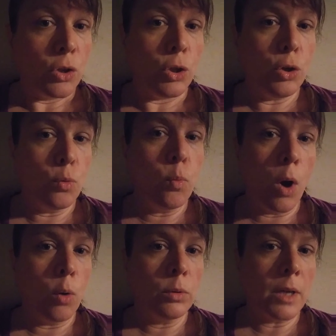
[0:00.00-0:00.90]
you
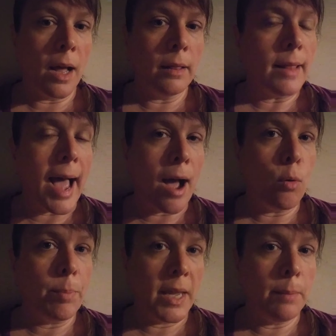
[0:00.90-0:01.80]
won't
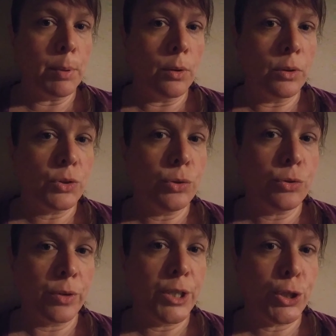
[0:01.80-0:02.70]
allow people to
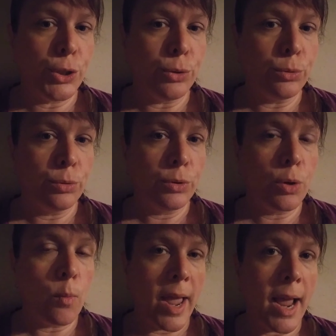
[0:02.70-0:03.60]
treat you
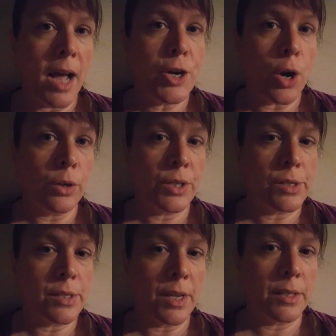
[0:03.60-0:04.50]
the way a
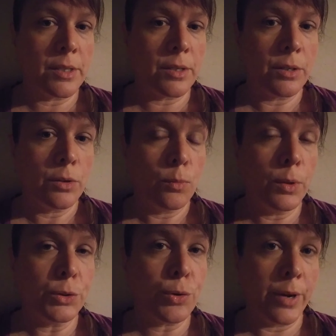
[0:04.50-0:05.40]
narcissist
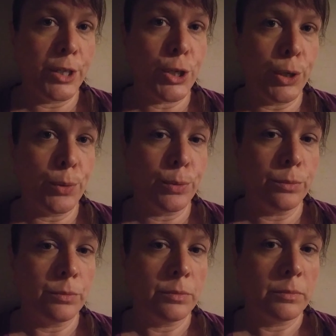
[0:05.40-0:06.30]
will treat you.
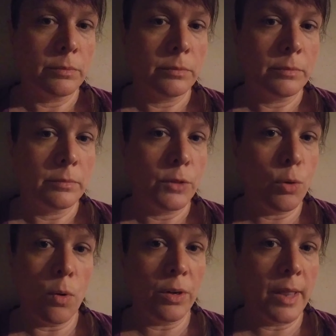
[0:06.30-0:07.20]

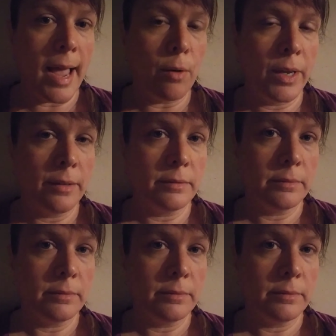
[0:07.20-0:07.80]
You won't allow it.